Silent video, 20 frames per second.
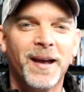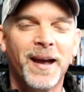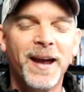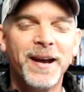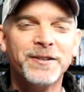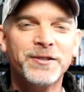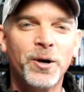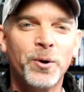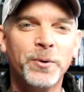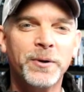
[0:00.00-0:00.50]

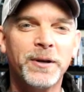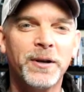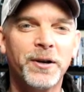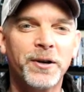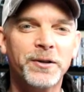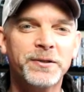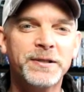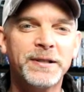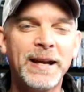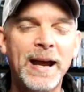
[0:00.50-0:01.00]
Hey, Tony
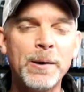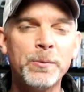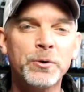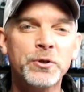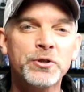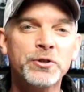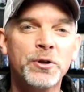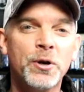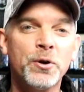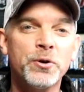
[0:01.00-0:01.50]
here. Today I
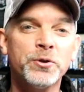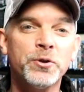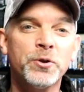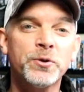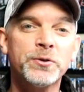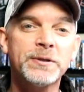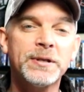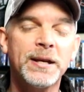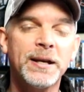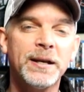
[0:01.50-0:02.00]
want to show
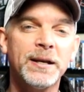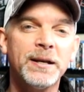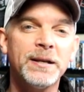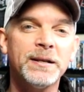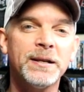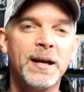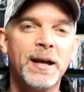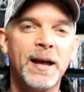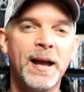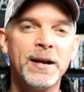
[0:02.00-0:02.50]
you
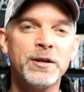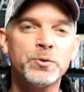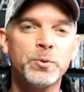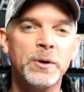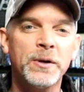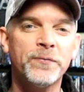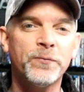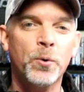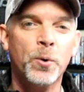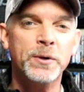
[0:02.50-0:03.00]
10
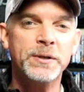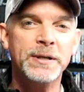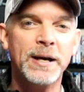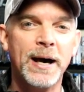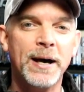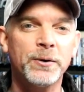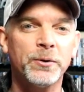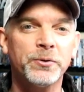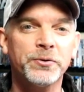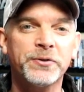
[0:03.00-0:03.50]
A24
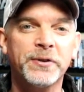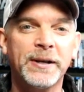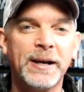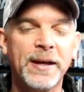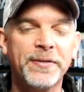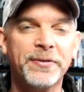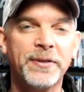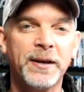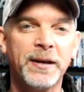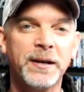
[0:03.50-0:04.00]
titles that
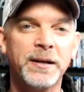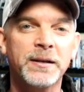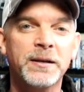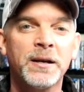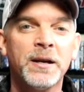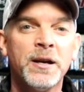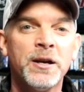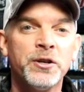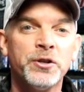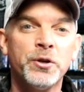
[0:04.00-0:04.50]
I think
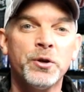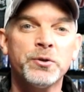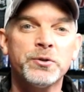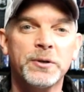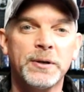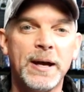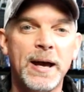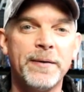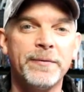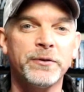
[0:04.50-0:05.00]
you
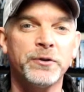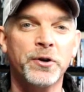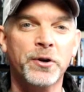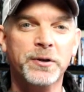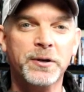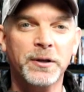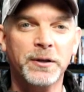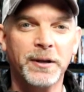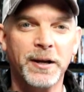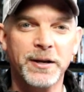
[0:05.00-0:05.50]
should have in your
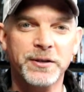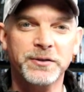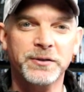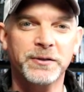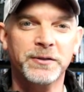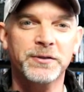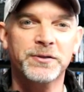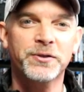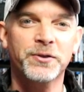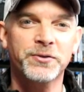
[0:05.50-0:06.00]

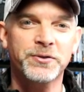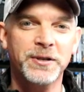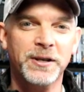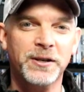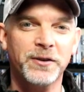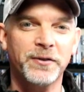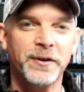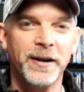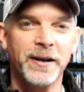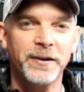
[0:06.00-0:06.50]
collection, so
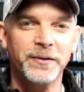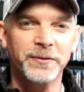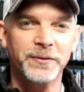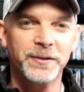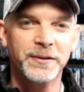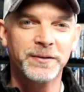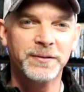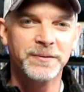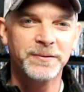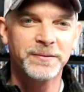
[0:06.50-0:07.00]
stick around.